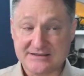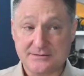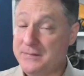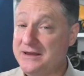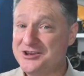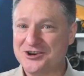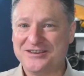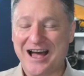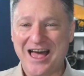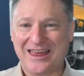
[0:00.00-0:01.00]
mean that you're
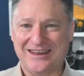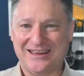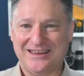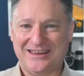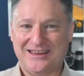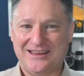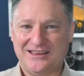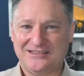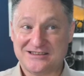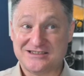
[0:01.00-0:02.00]
done.
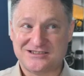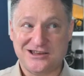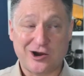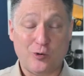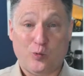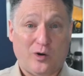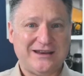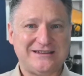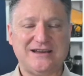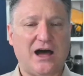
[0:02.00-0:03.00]
This is not a one
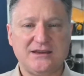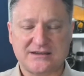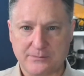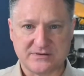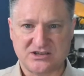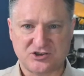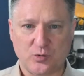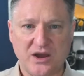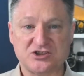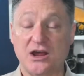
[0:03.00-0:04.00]
and done type of
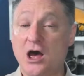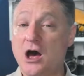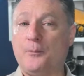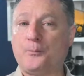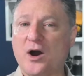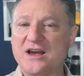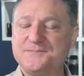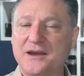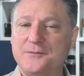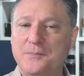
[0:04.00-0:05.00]
situation. A
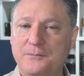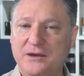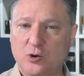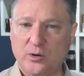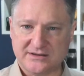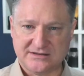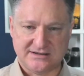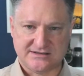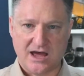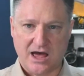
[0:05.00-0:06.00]
prospect may be quick to
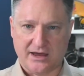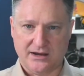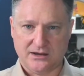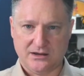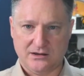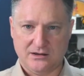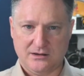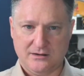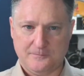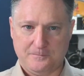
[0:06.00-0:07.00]
decide.
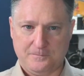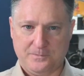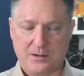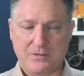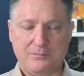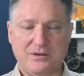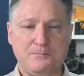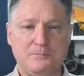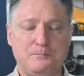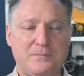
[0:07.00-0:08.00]
They may be
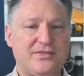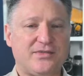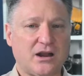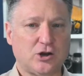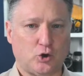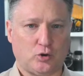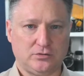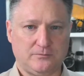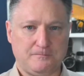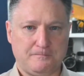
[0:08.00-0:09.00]
methodical.
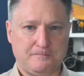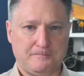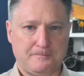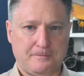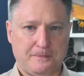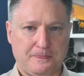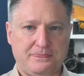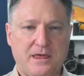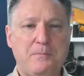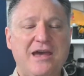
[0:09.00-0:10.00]

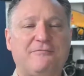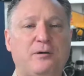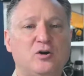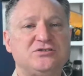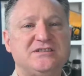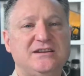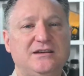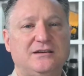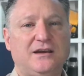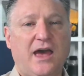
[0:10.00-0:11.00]
They may have posted
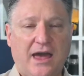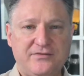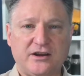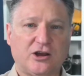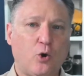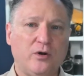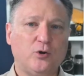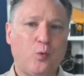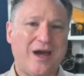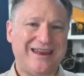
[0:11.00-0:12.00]
and then are going
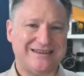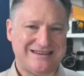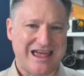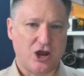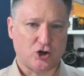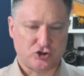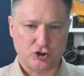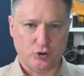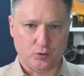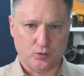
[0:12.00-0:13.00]
to wait a day or two